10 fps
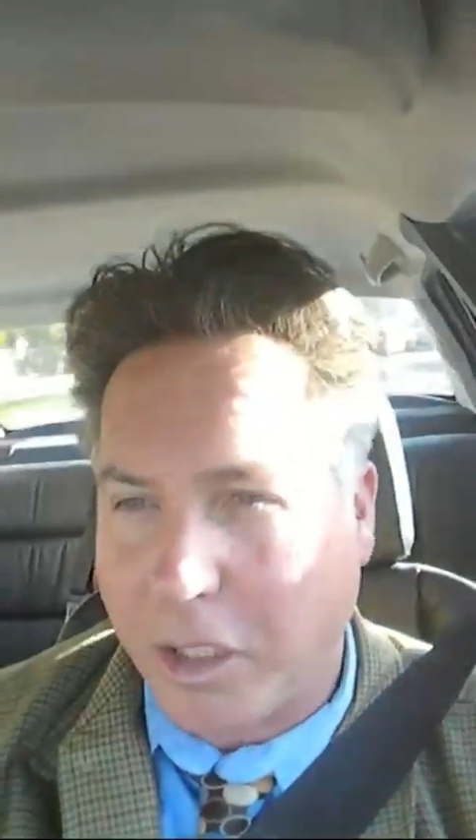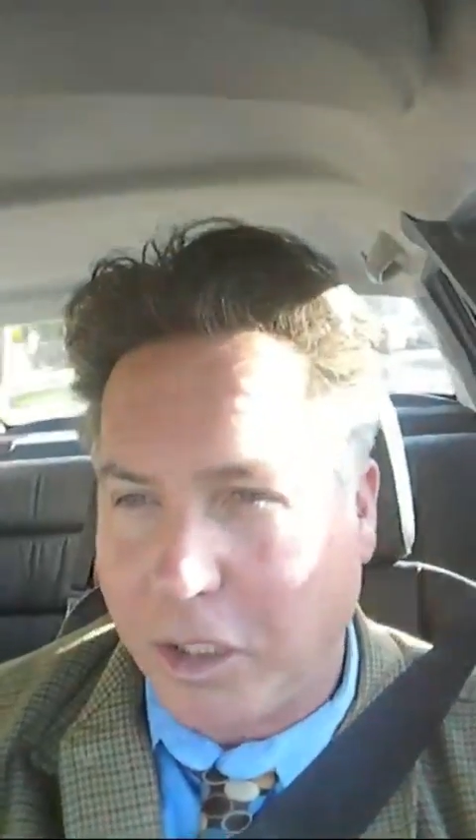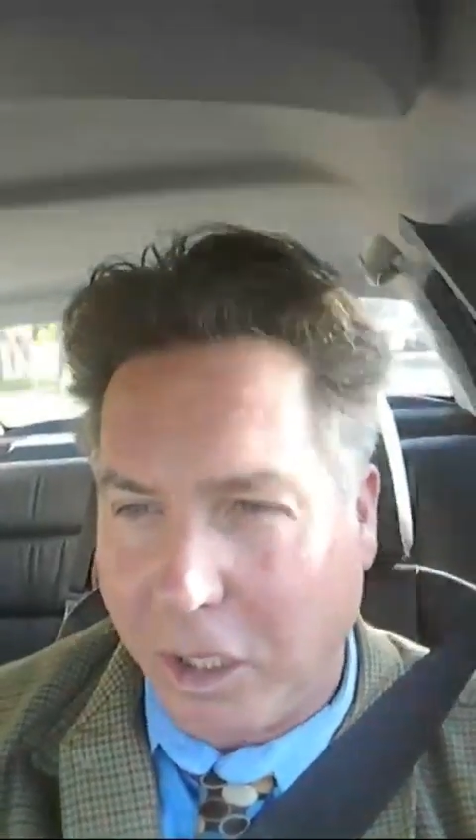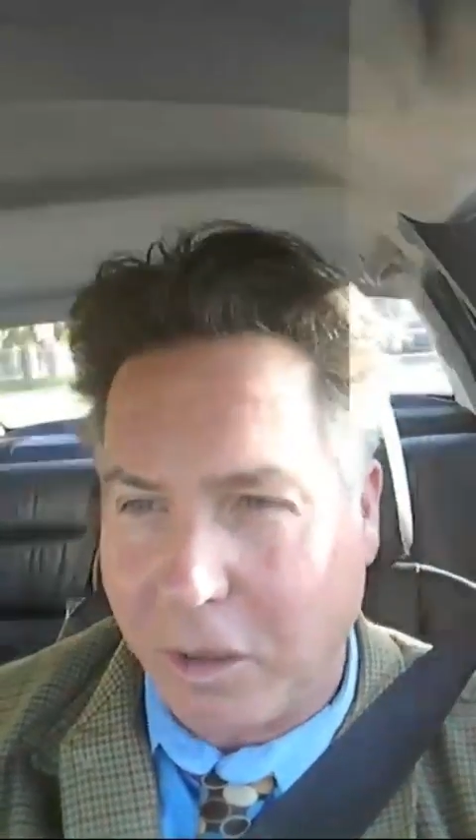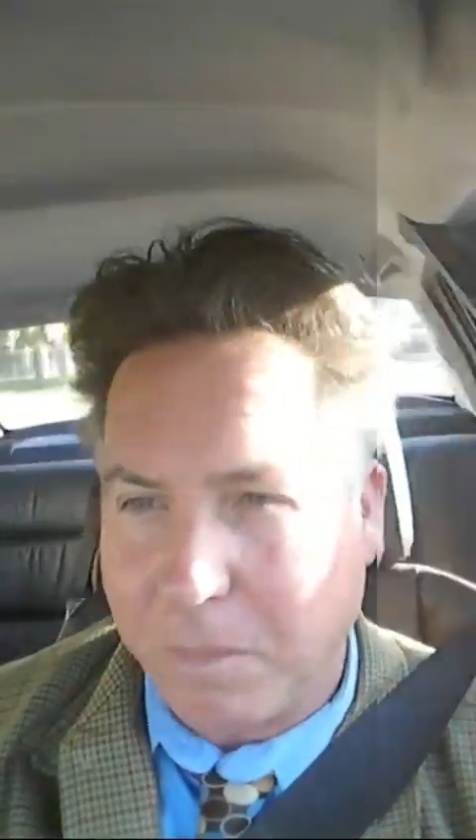
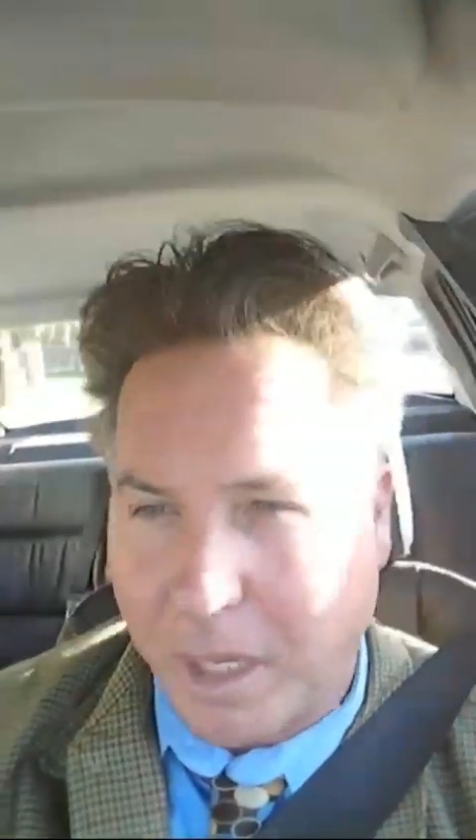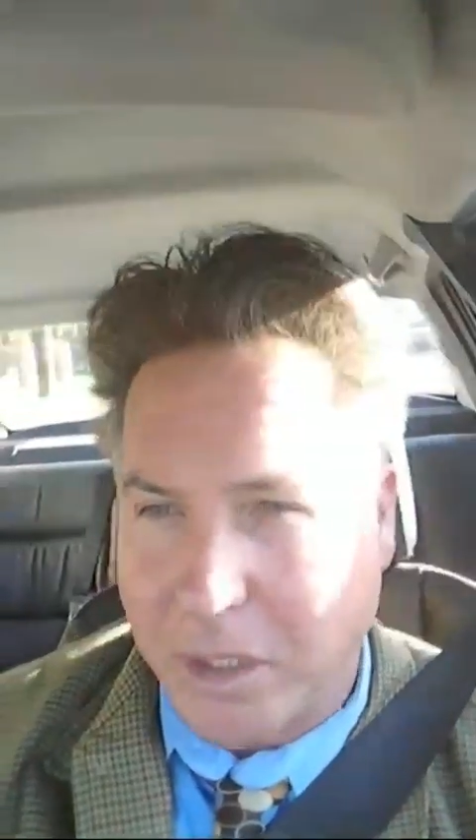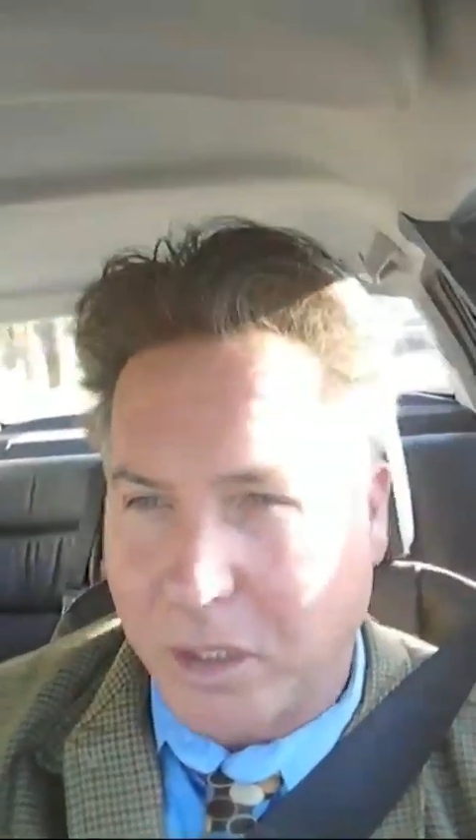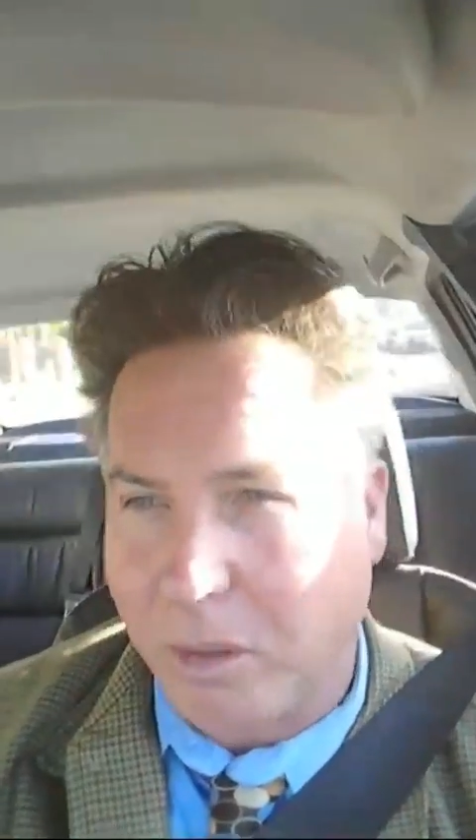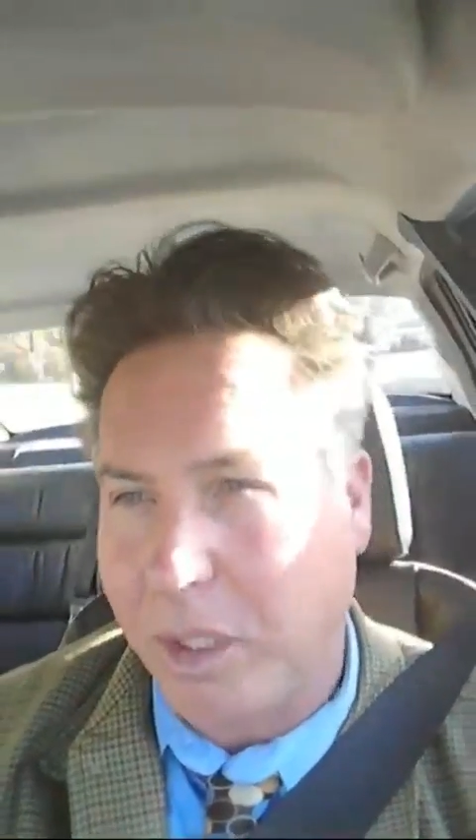engineered
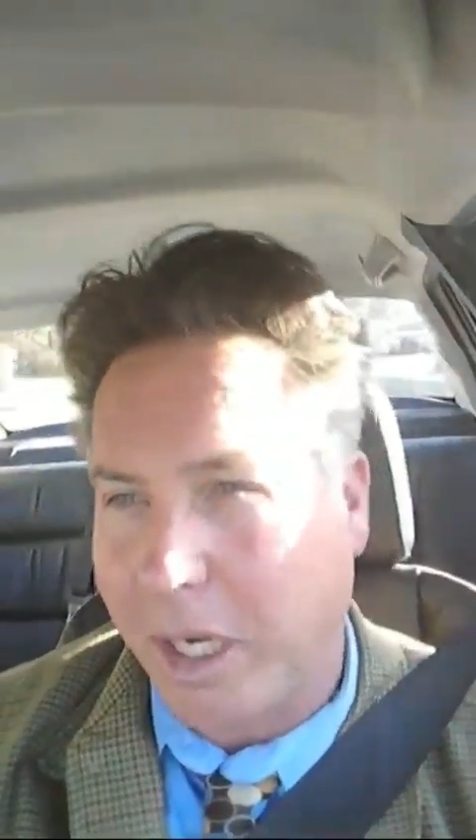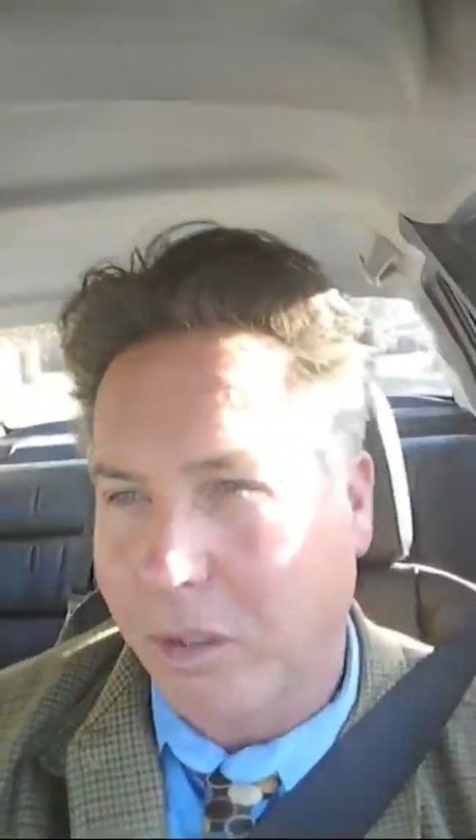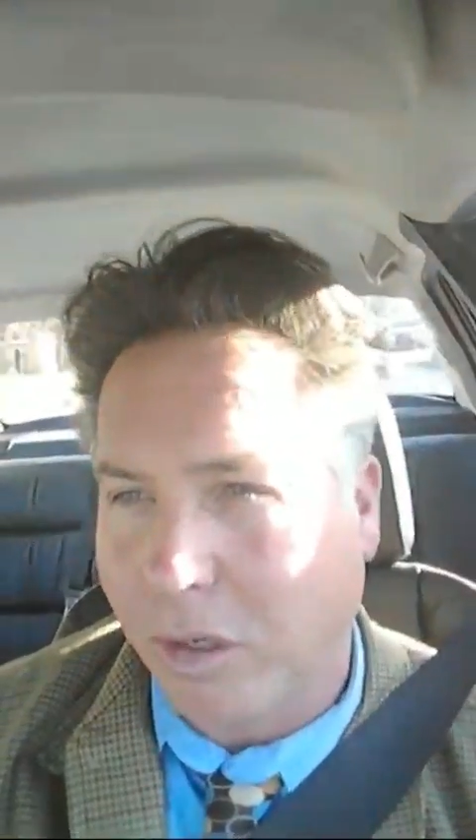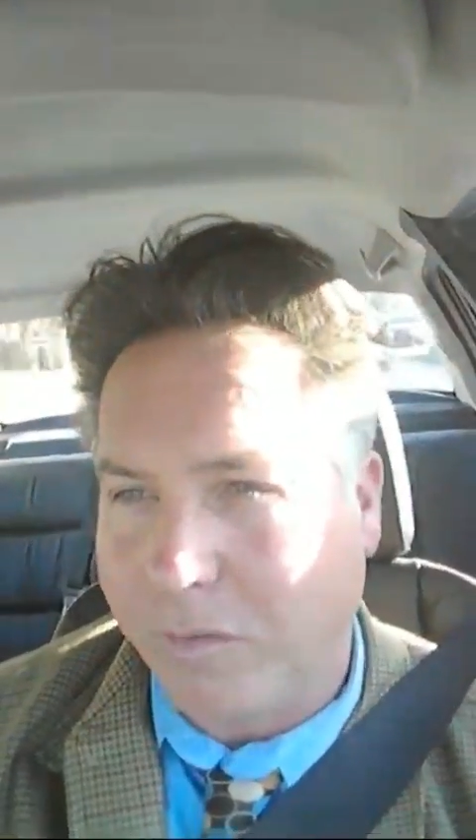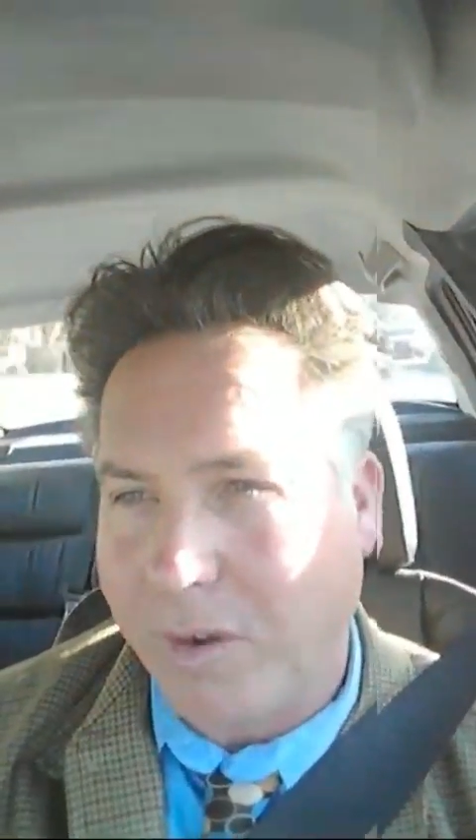
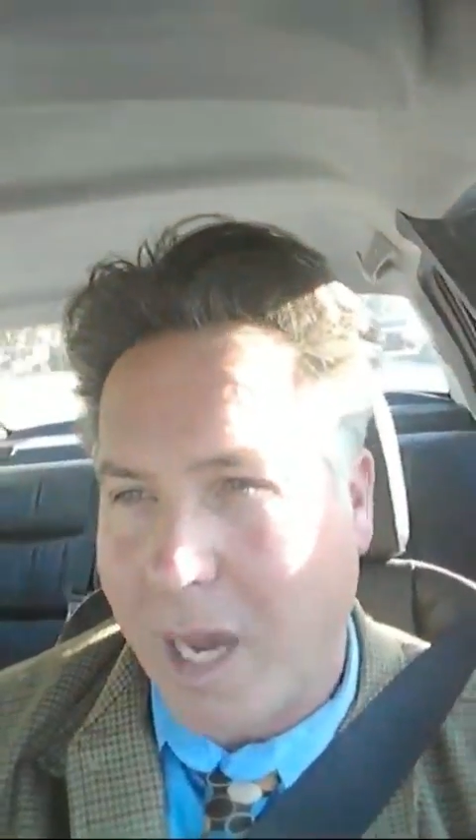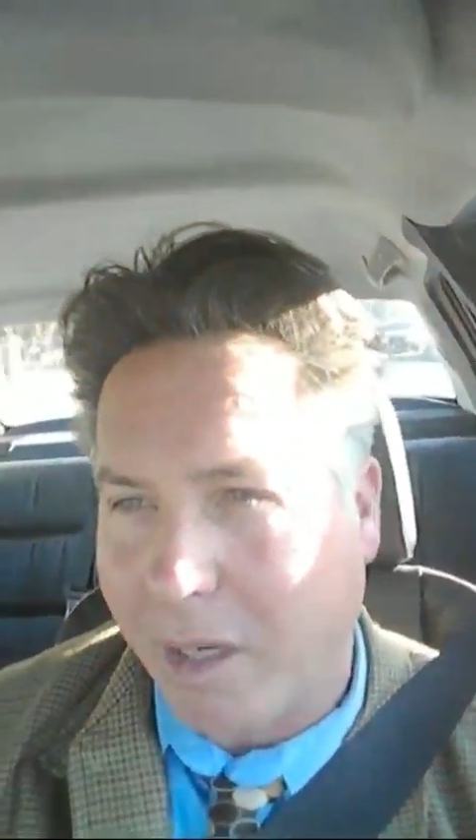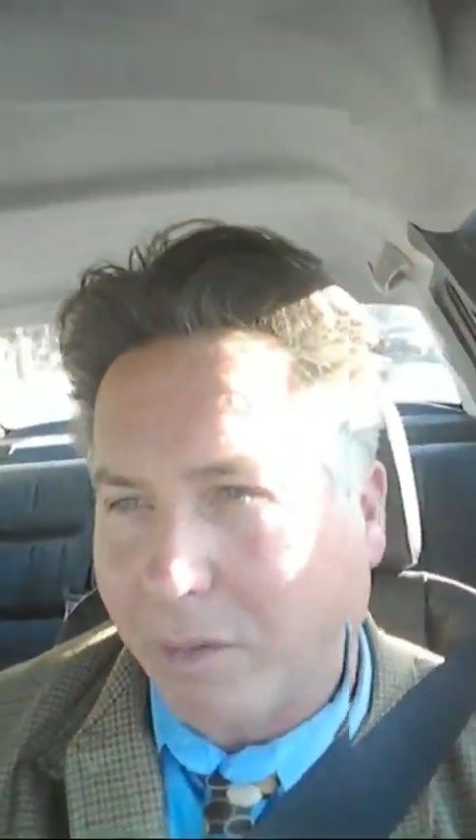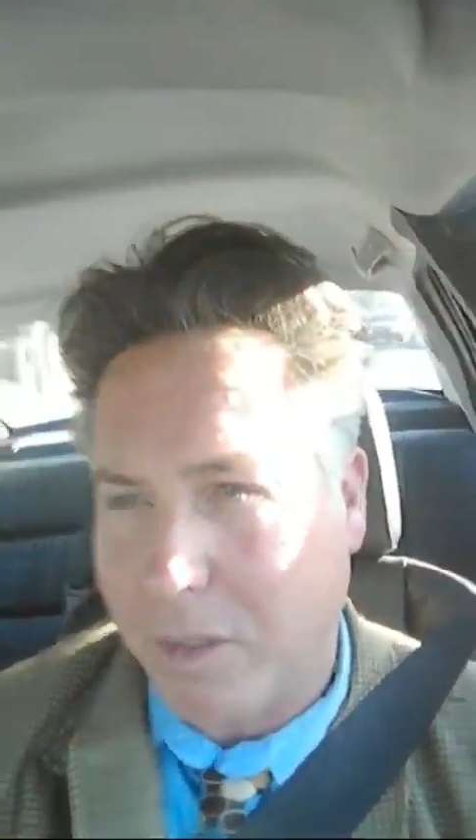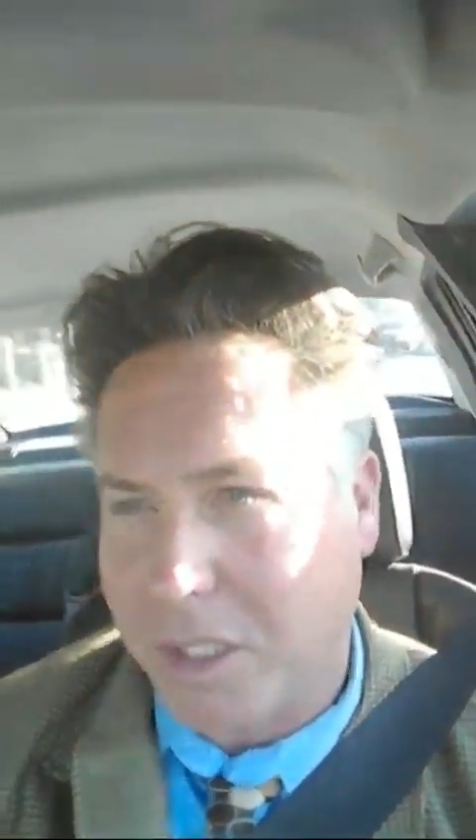piezoelectric
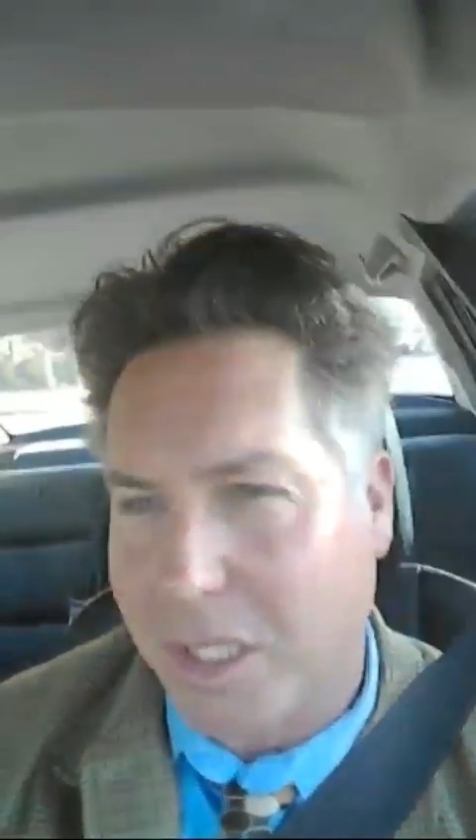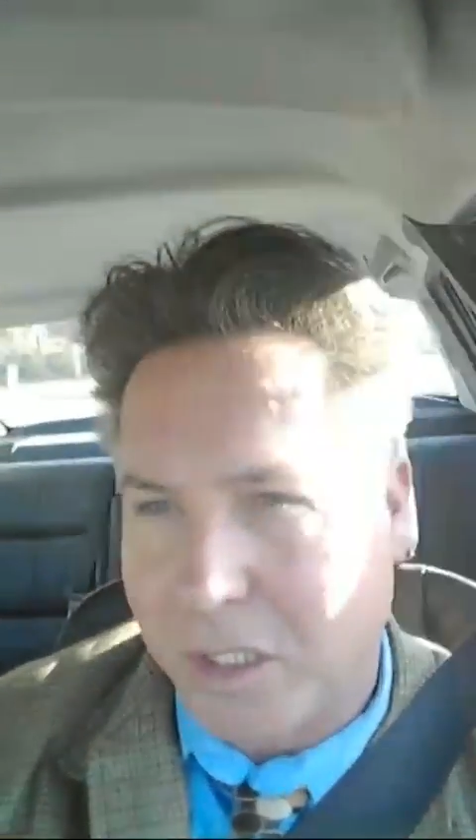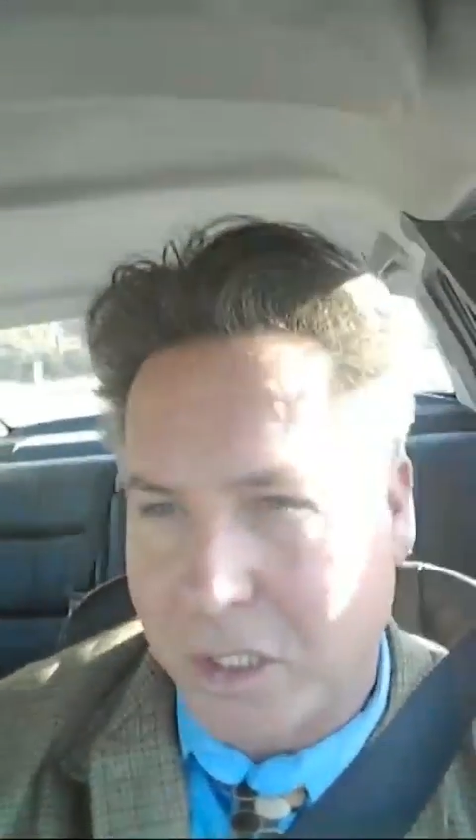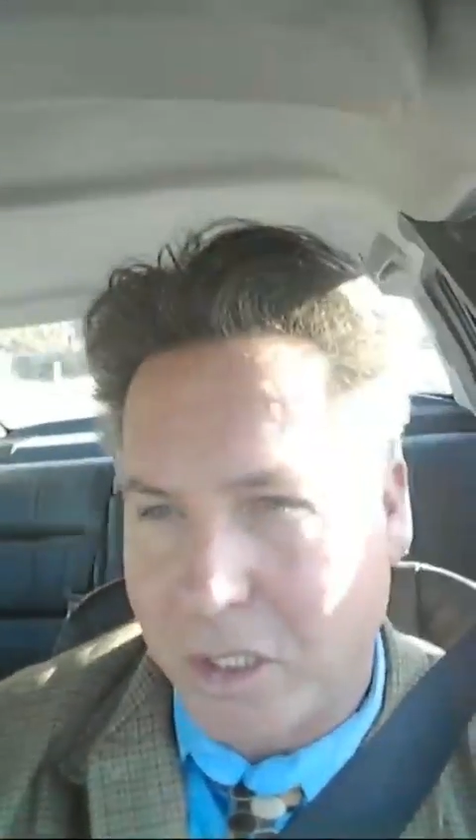viruses